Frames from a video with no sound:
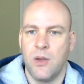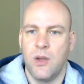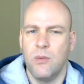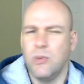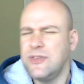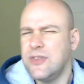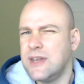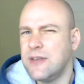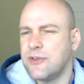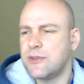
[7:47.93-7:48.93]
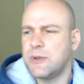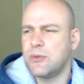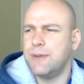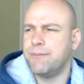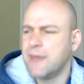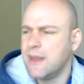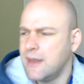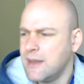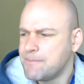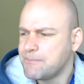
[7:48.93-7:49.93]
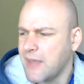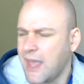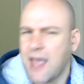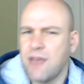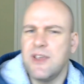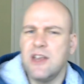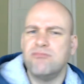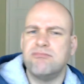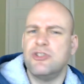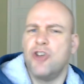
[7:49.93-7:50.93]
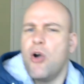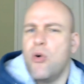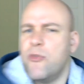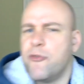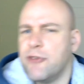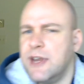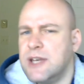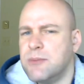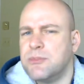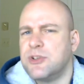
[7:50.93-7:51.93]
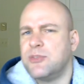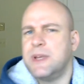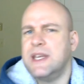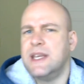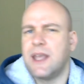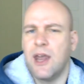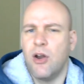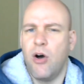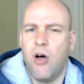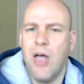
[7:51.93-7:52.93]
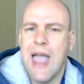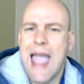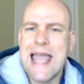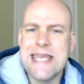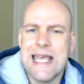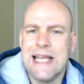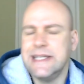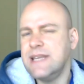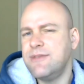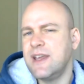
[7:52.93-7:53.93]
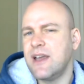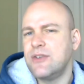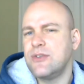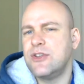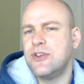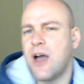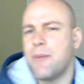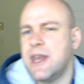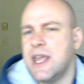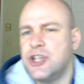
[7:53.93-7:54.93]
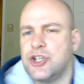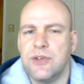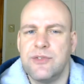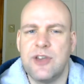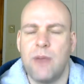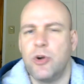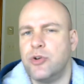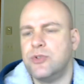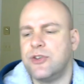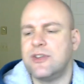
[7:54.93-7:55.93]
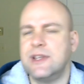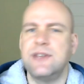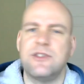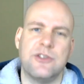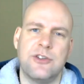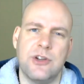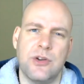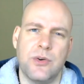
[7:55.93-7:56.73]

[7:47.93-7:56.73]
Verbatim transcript: What's the difference between having no freedom to speak at all and living under the domination of someone who doesn't listen to you?